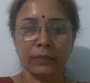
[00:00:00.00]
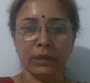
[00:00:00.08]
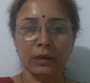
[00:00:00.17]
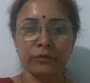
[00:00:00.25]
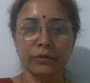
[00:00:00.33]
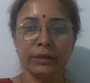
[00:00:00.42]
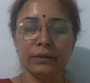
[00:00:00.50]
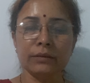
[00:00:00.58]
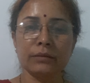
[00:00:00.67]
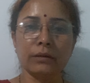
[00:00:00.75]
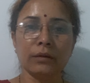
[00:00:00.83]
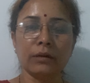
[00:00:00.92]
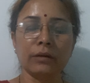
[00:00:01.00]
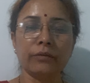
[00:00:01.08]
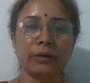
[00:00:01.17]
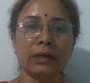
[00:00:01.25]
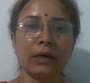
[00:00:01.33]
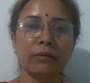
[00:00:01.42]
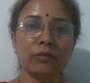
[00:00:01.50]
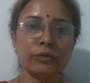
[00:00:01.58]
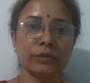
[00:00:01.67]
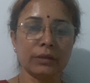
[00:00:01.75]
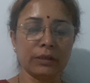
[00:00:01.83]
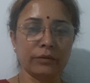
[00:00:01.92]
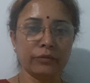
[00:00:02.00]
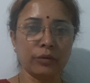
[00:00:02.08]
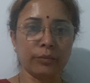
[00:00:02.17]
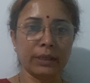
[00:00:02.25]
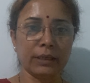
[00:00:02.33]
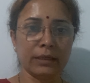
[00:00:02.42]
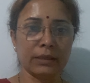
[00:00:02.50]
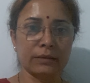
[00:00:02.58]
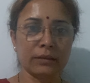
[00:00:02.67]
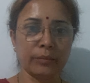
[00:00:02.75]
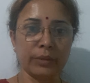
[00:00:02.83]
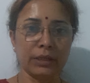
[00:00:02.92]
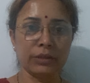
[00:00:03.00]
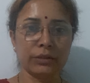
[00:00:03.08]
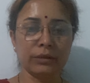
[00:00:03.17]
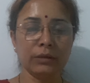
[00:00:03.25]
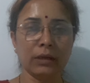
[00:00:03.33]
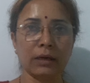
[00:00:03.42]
Now friends, when I was studying for my net examination,